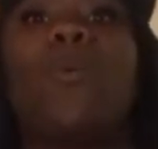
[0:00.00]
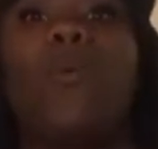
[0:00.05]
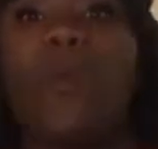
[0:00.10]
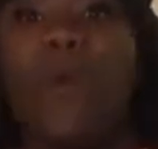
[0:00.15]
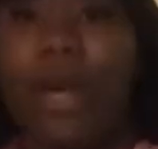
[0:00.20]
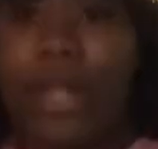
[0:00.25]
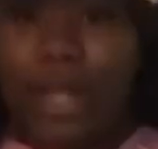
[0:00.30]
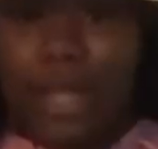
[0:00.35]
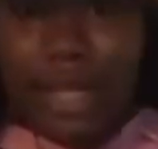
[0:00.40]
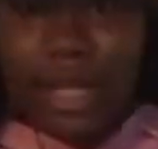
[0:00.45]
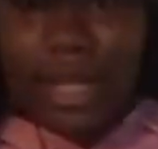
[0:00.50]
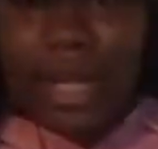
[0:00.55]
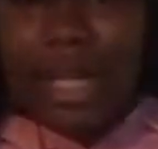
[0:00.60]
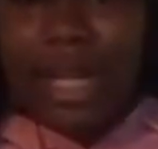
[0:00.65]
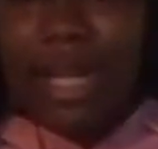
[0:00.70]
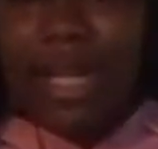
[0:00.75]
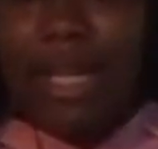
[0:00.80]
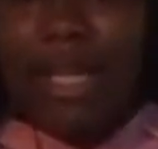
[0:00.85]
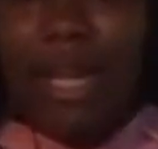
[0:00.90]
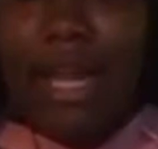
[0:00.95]

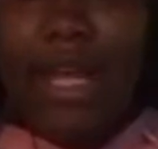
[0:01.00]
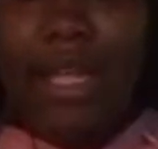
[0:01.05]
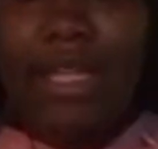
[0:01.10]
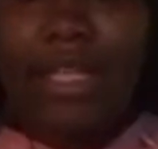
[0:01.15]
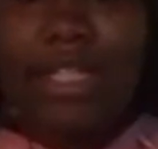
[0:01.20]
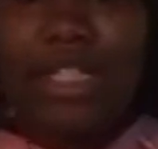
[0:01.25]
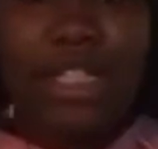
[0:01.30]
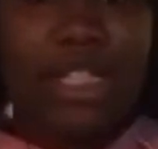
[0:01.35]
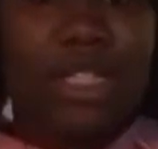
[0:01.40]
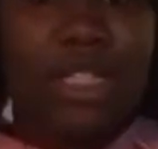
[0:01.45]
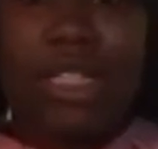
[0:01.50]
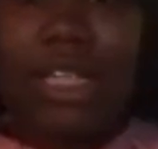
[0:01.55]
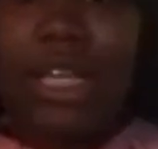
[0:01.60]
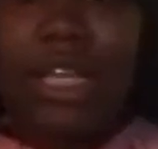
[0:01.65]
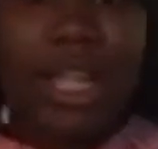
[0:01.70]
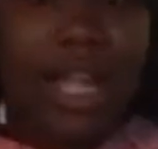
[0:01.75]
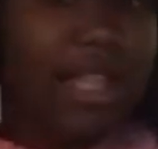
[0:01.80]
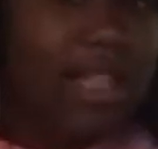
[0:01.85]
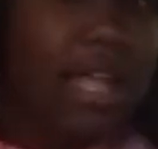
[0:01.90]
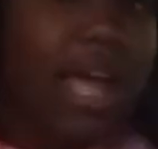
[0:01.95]
really, like, just to
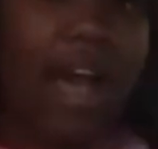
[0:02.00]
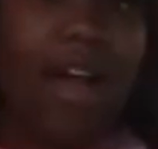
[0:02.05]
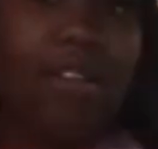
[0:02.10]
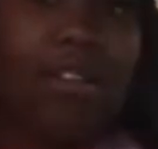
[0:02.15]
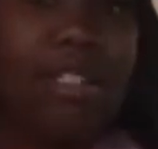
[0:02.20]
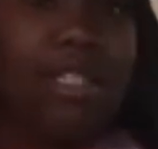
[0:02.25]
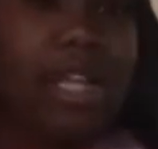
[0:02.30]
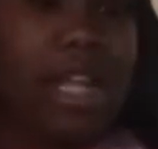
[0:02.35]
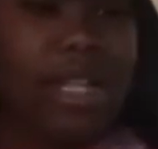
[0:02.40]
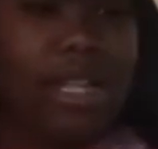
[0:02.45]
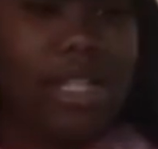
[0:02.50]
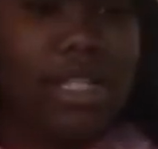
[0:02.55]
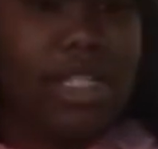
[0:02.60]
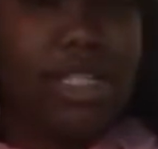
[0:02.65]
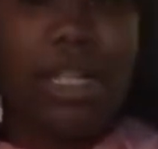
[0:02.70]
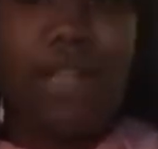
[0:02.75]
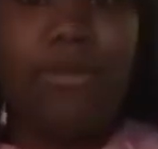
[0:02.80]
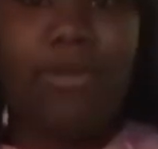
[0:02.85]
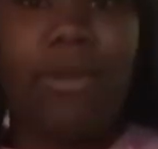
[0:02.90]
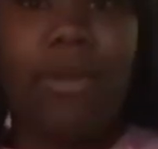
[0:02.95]
get out the house, because I just
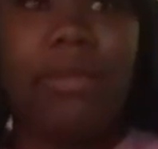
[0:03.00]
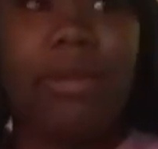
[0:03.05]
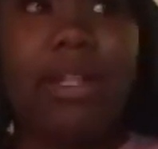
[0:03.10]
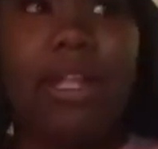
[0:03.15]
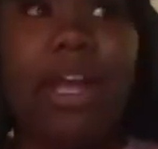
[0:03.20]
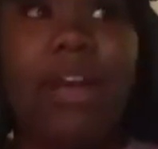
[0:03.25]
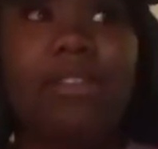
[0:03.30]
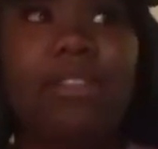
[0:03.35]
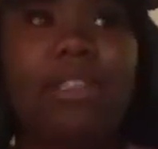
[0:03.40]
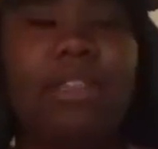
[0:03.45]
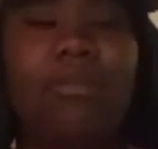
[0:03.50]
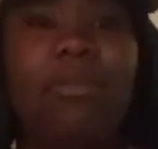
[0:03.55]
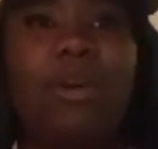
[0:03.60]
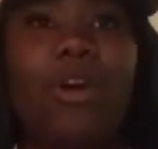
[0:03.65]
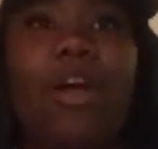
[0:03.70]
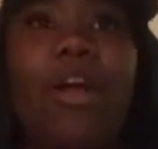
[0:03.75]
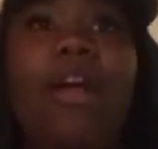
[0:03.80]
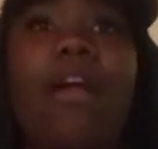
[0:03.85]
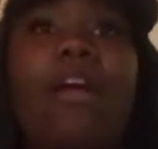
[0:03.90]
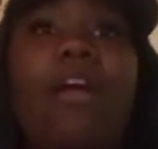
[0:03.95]
didn't want to be in the house
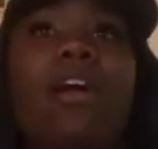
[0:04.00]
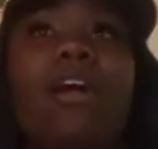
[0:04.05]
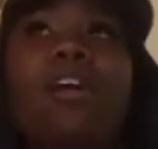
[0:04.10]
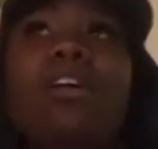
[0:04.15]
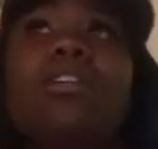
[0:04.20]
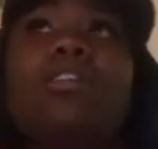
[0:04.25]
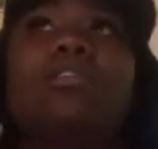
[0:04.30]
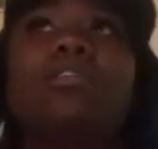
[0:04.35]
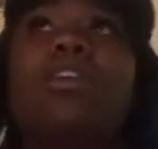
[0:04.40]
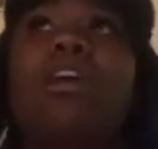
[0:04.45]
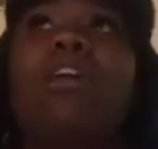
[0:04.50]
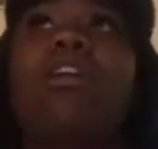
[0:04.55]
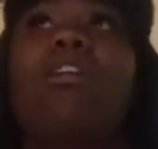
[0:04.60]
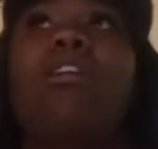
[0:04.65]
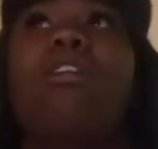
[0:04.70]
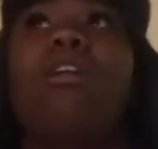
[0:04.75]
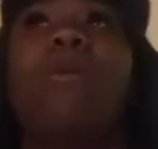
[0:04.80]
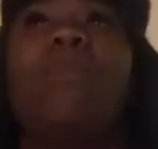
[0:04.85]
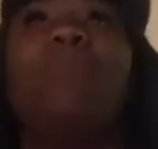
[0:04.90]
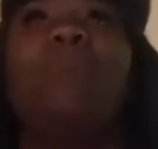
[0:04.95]
anymore.
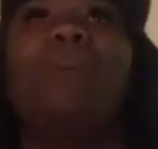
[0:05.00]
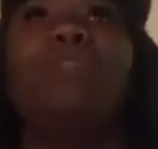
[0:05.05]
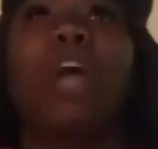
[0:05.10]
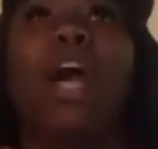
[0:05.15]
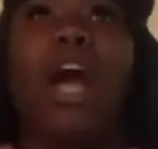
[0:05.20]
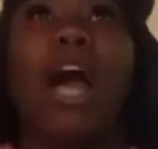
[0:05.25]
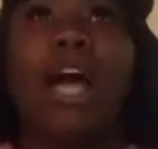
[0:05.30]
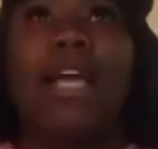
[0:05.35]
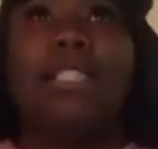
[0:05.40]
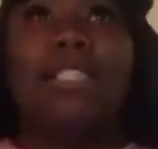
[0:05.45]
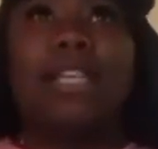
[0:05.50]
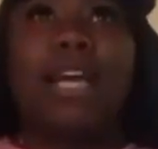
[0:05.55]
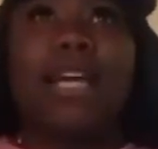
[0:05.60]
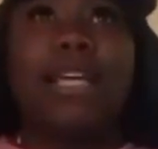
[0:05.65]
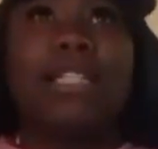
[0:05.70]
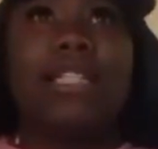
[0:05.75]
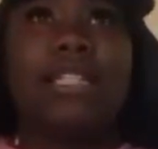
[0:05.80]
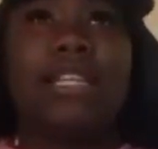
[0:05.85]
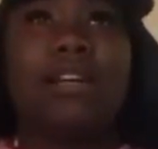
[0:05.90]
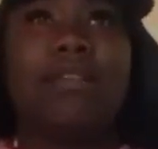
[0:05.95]
So I
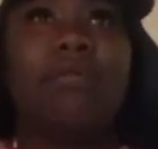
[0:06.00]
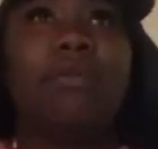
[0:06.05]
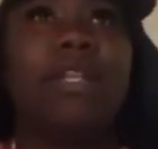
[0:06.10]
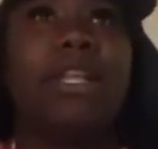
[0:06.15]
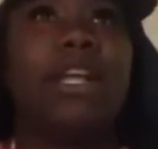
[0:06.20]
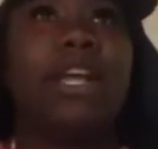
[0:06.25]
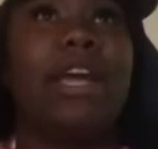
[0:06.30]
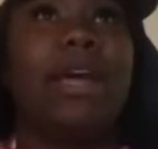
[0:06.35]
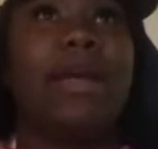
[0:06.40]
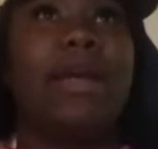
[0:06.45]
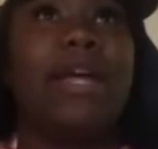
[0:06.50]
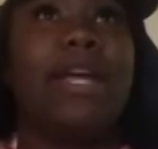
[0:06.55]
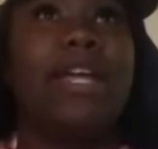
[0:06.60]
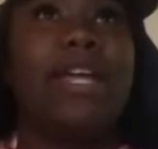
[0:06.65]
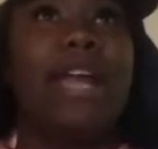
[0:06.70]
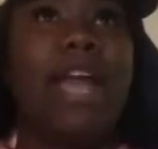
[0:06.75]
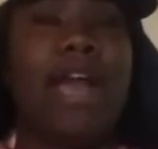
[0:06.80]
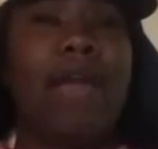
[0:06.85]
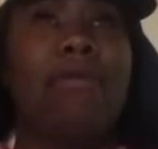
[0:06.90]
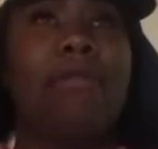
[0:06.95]
texted him, and then he
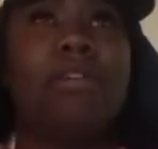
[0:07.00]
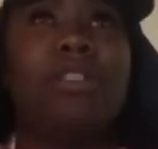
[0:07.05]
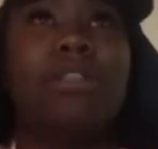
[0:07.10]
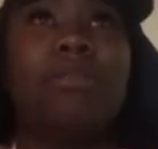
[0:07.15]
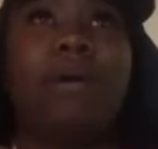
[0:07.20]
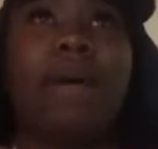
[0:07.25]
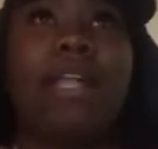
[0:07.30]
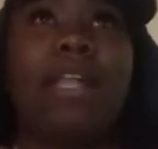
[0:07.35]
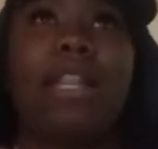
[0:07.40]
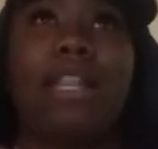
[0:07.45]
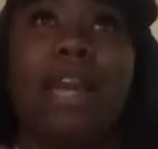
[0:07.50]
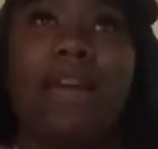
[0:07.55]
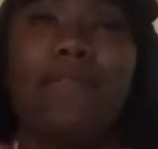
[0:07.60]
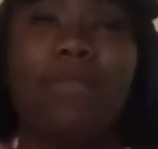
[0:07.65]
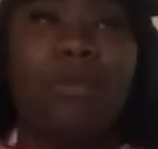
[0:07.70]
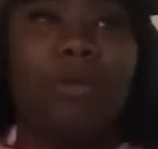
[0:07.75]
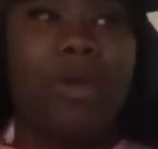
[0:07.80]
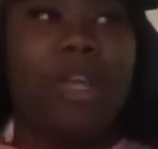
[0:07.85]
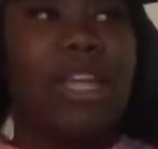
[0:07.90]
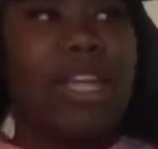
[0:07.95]
came. It was about
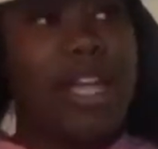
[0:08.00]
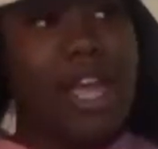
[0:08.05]
11 when he